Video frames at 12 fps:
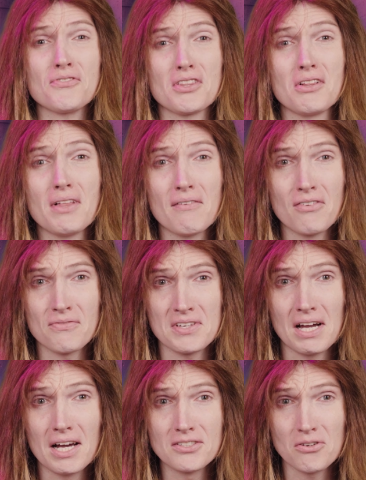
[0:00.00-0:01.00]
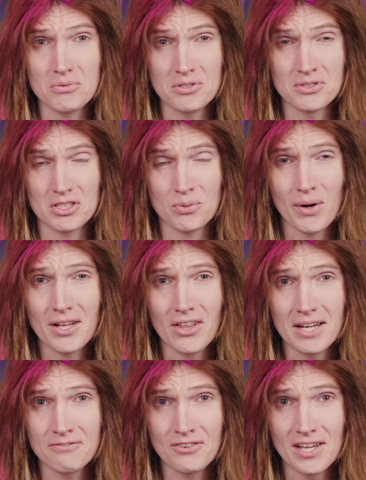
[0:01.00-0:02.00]
for the love of God, don't use a
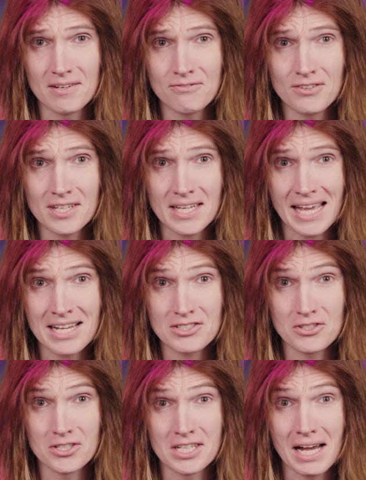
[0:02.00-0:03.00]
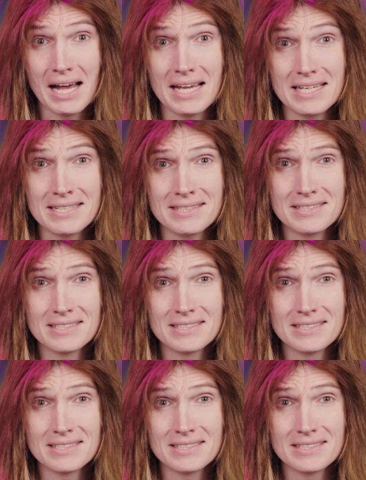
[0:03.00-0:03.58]
Twilight fanfic as your guide.